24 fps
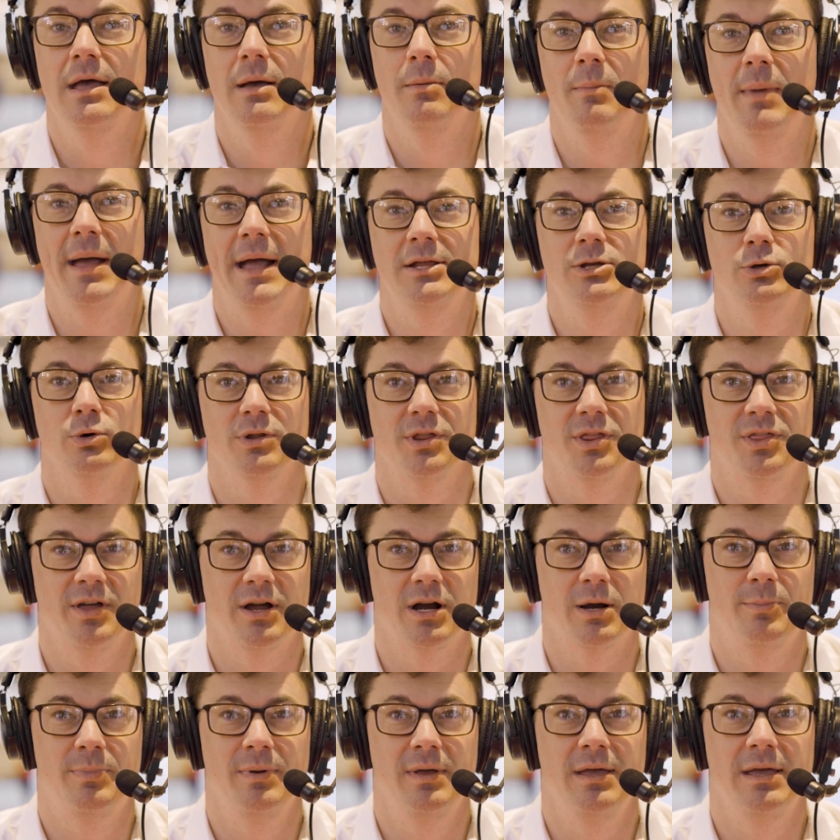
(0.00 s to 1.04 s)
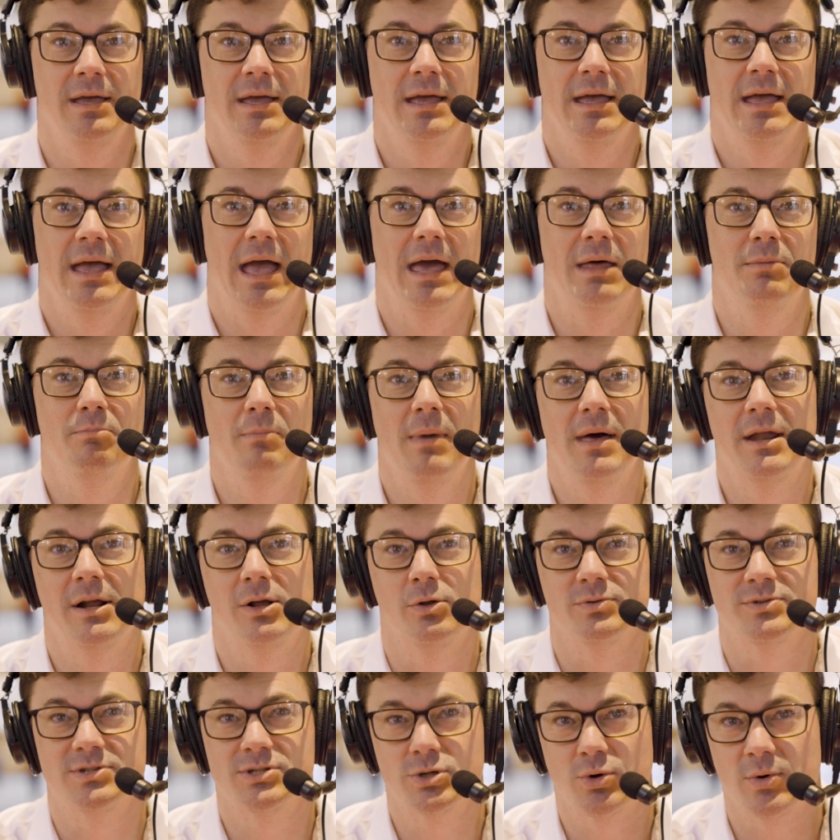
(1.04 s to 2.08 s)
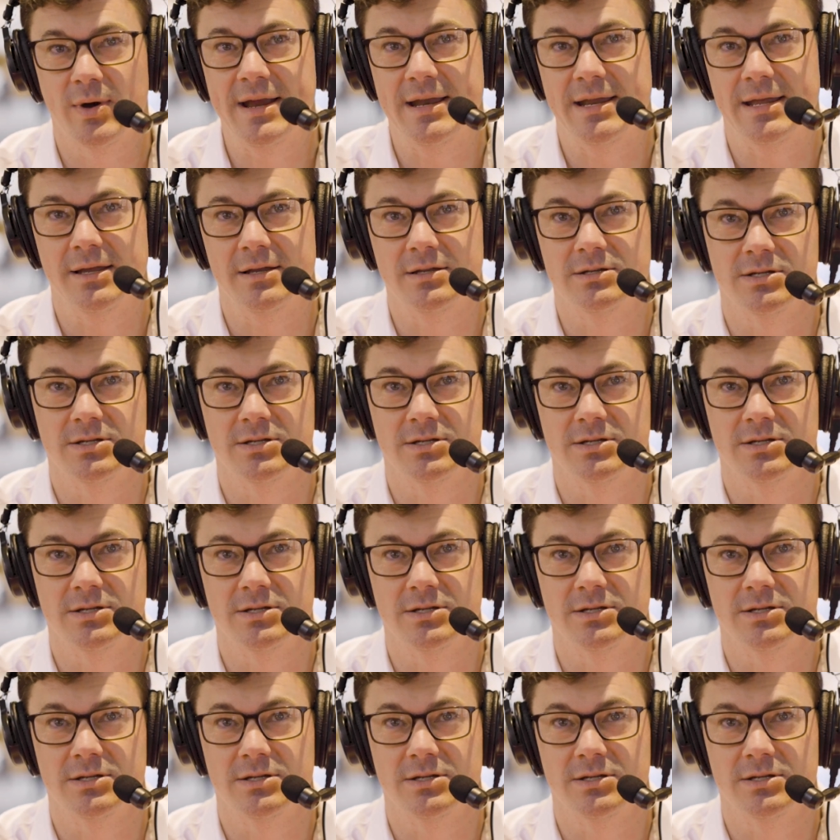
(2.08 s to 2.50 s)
manual therapy, and medical screening